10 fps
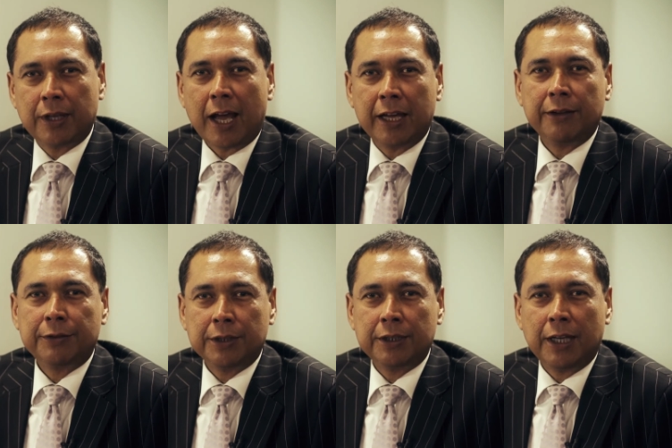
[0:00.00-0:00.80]

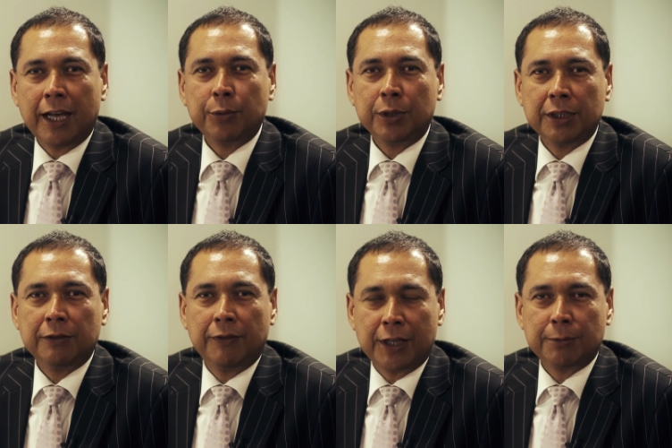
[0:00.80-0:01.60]
IFC equity
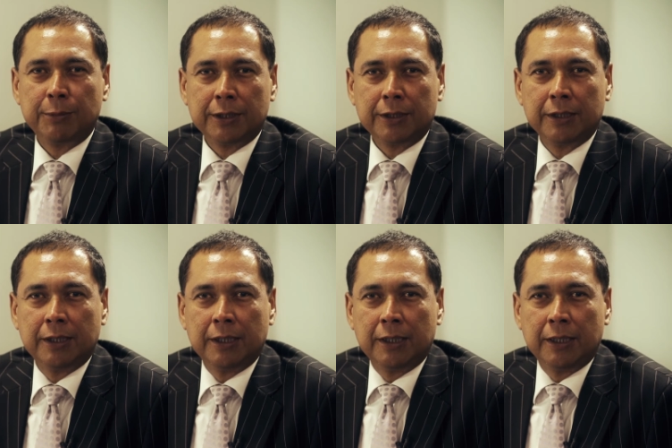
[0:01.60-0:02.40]
investment
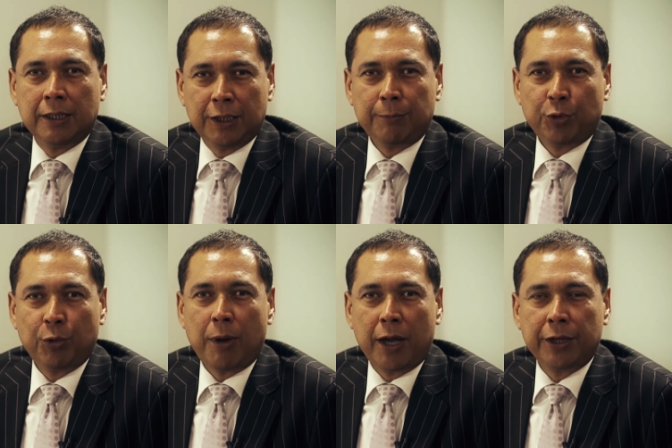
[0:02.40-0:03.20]
in
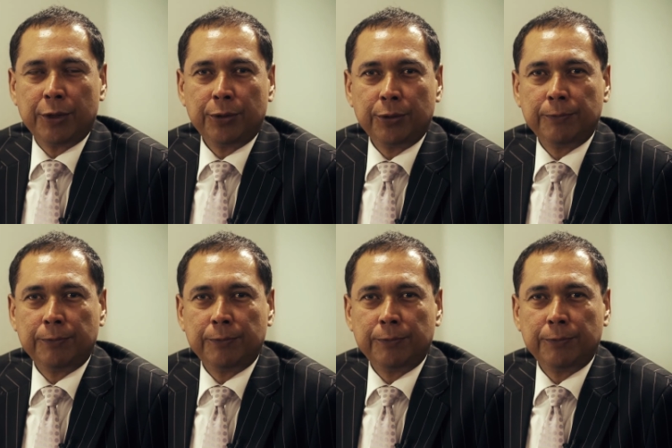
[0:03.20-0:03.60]
ProBio.